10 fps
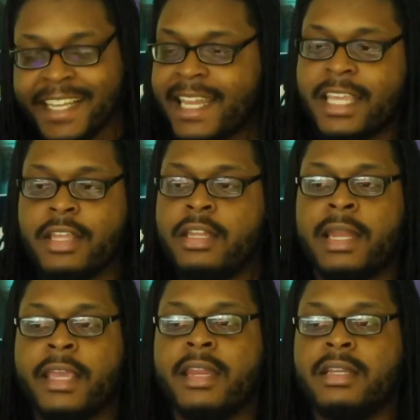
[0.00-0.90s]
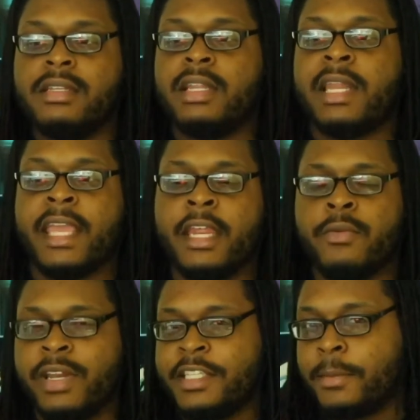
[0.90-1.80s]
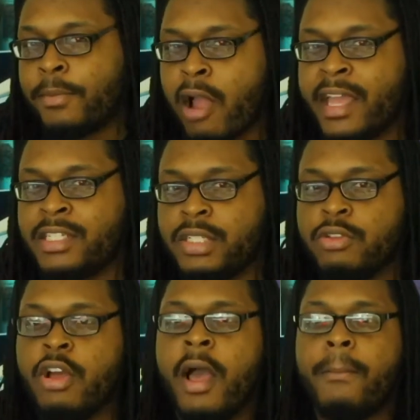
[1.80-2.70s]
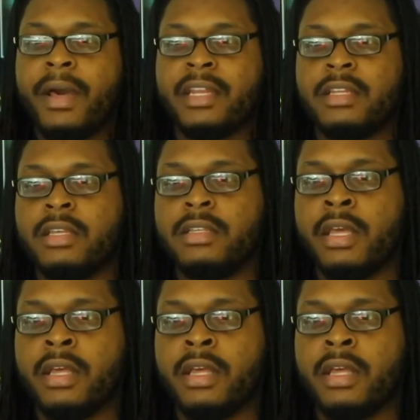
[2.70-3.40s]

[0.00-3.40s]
Like, you know, it didn't really surprise you, but you